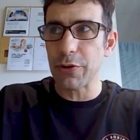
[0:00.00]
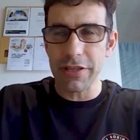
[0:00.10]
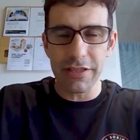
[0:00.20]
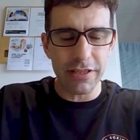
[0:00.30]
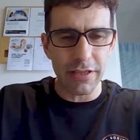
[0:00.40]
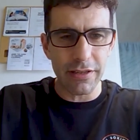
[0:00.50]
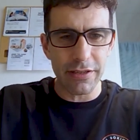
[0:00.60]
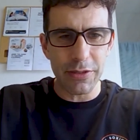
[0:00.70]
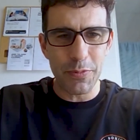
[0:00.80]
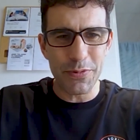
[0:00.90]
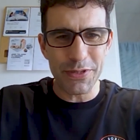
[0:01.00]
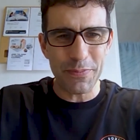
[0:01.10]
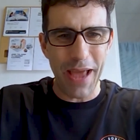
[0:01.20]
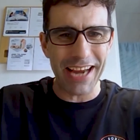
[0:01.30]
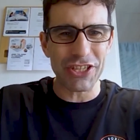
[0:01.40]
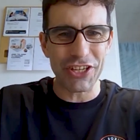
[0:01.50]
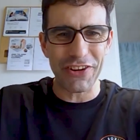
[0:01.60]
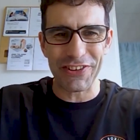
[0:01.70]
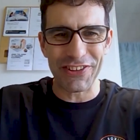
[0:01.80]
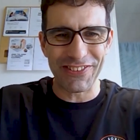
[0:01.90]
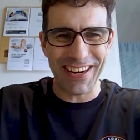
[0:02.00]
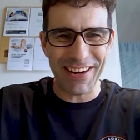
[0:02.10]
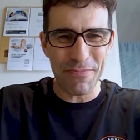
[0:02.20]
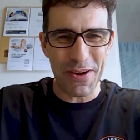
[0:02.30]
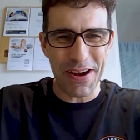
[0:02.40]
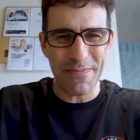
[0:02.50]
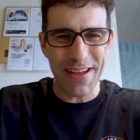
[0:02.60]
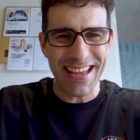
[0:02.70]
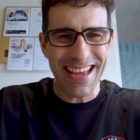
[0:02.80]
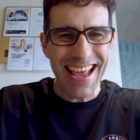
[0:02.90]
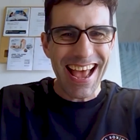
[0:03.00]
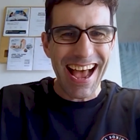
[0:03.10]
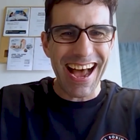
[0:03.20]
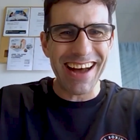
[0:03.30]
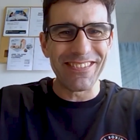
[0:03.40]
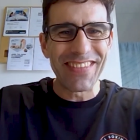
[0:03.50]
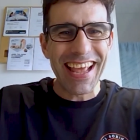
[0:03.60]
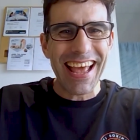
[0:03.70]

some action going on around behind me. The